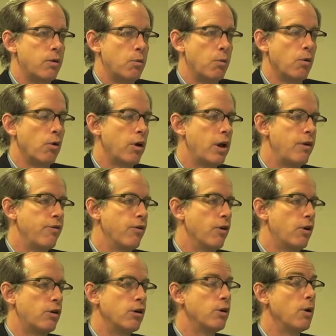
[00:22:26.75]
we're looking for a
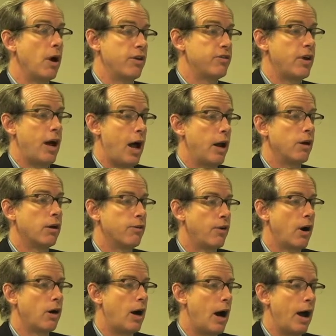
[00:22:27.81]
clue as to how to live
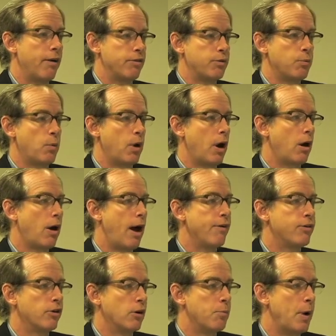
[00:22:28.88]
our lives and what our
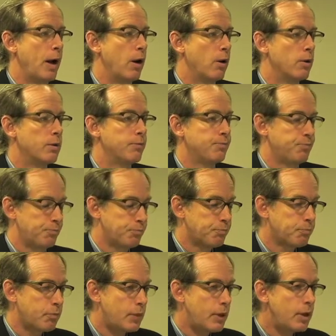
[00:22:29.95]
lives are about.
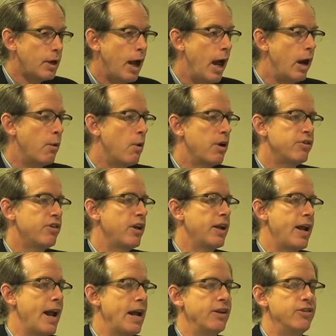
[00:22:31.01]
I don't want to say
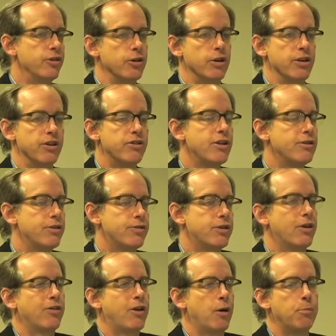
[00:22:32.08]
an answer in the sense of
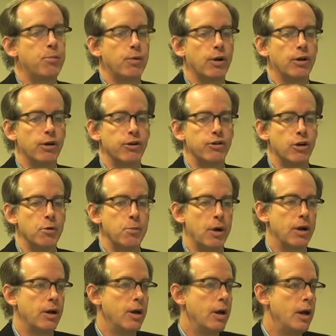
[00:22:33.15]
self-help literature,
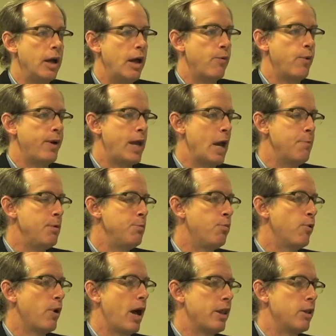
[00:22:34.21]
but if we can't be
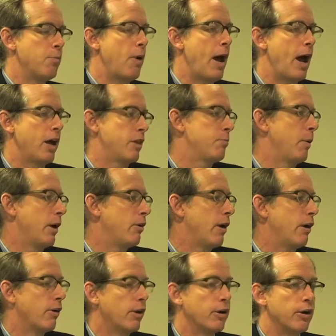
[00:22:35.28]
put on the path by
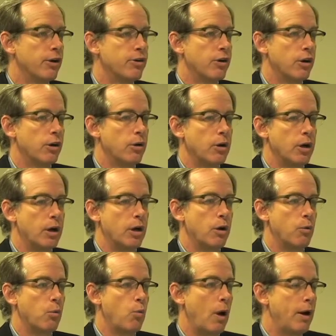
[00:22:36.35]
great literature, uh,
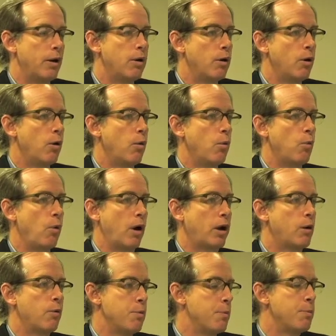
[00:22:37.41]
what, what
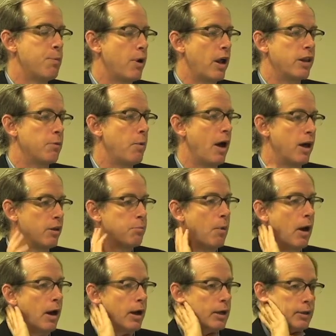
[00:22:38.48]
can we be put on the path
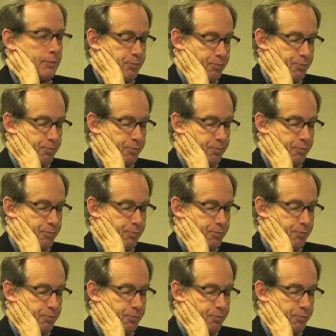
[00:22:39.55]
by?